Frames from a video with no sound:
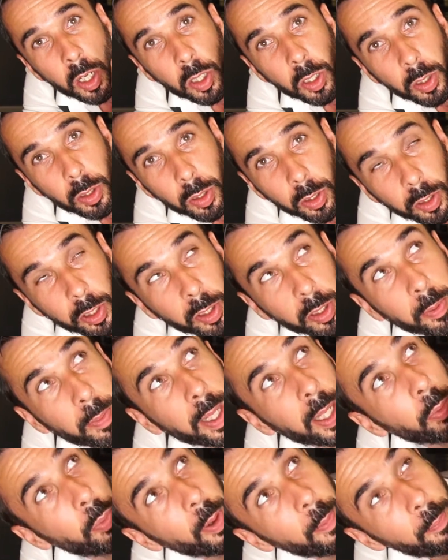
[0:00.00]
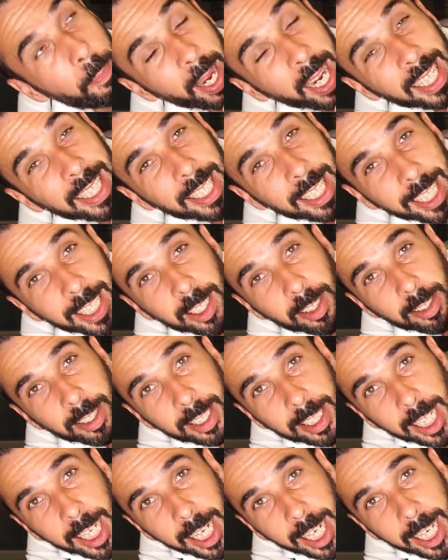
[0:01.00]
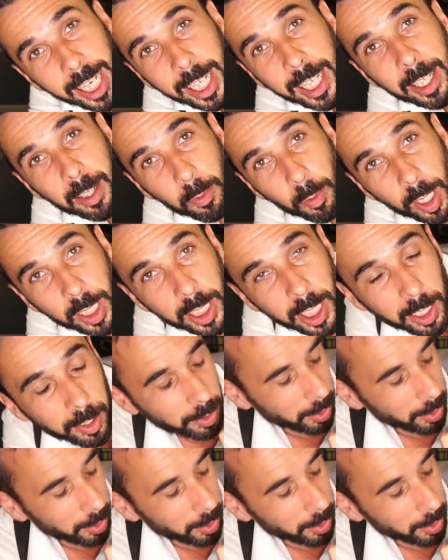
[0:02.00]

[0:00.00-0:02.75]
you're gonna be repainting the ceiling. Watch out.